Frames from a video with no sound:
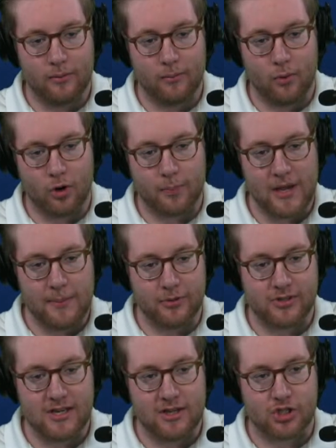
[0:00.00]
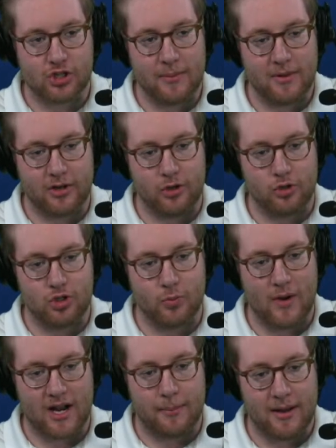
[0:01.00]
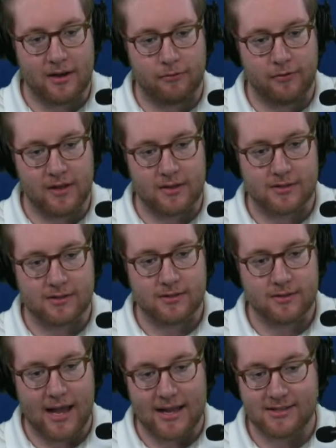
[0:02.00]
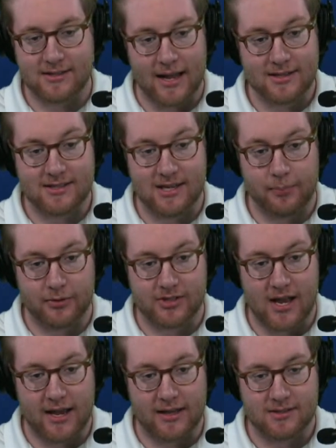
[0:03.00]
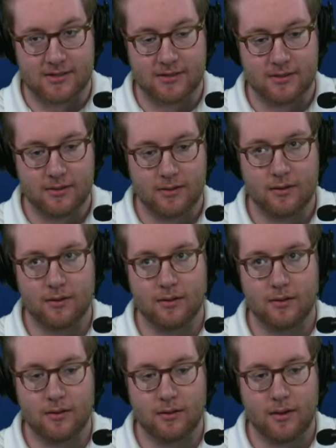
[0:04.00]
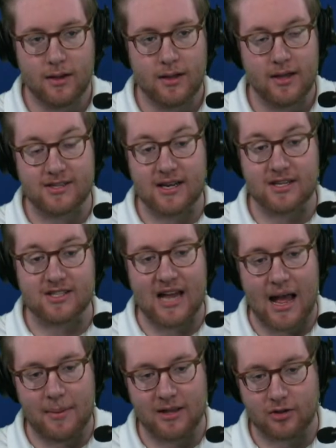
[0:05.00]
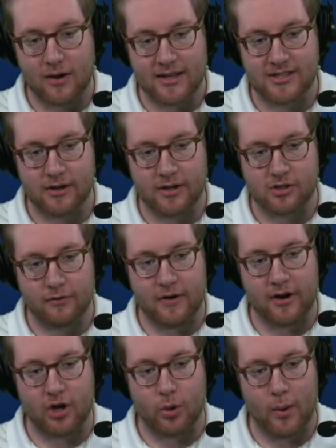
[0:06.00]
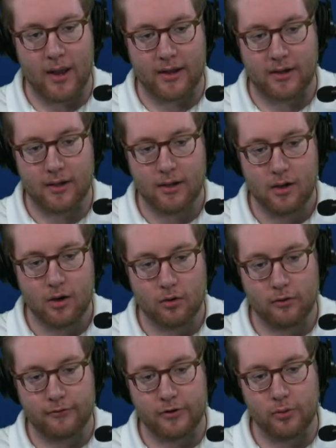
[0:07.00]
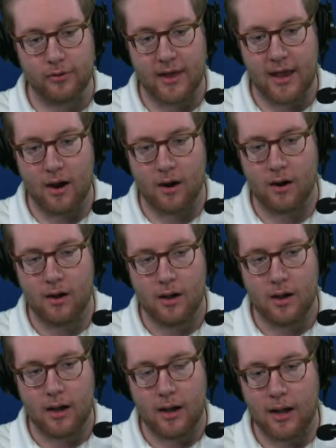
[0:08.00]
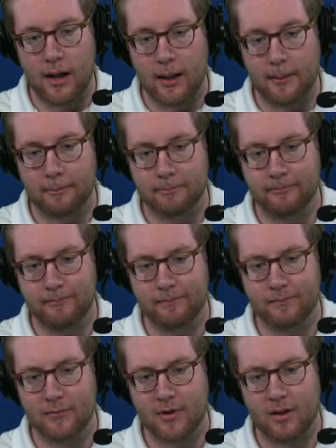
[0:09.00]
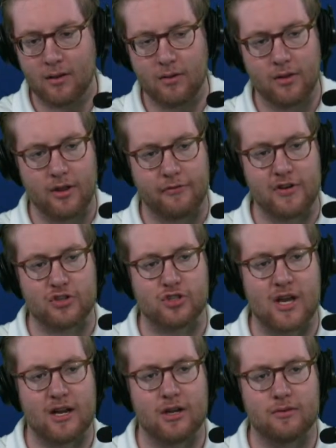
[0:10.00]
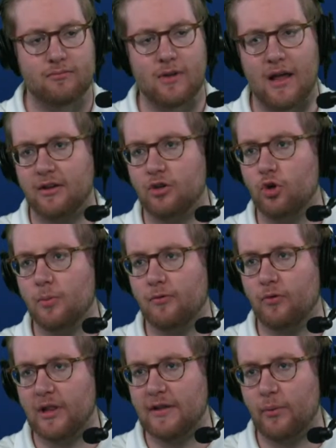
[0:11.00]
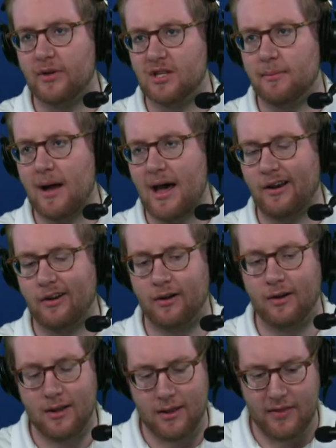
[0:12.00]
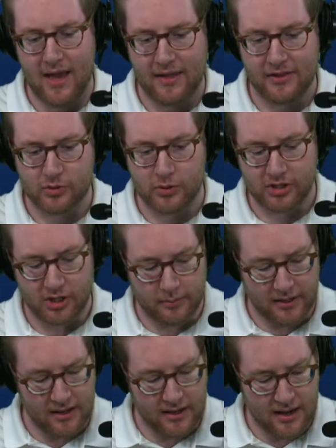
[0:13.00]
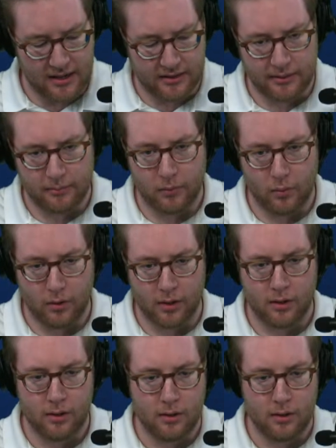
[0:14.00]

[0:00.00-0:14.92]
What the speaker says: more people see the stream in their YouTube recommended feeds. That's simple science. They said it does not meet the criteria, so a very quick review there. The officials kind of, I think, knew before they even went to the monitor that this wasn't going to be anything more